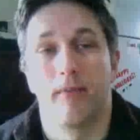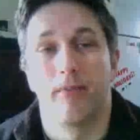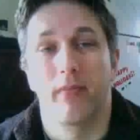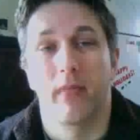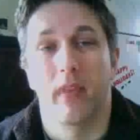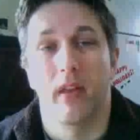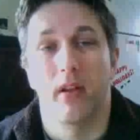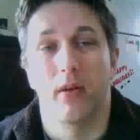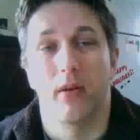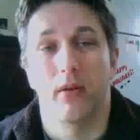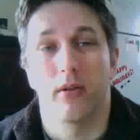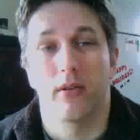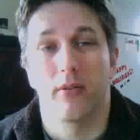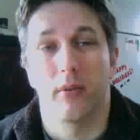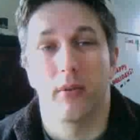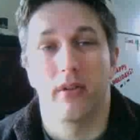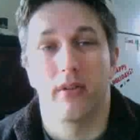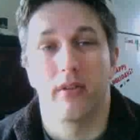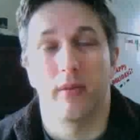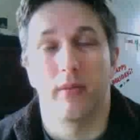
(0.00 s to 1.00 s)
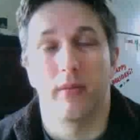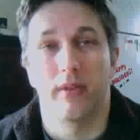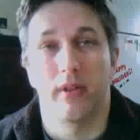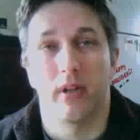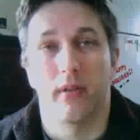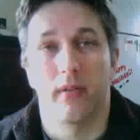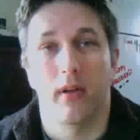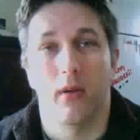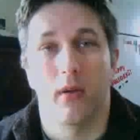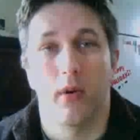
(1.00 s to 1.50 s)
there's been some stuff
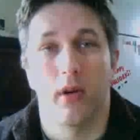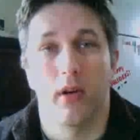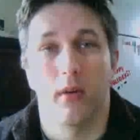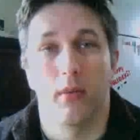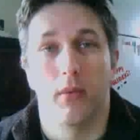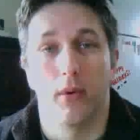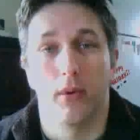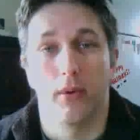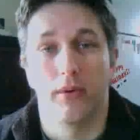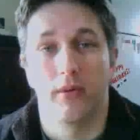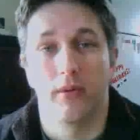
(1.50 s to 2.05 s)
I want to post,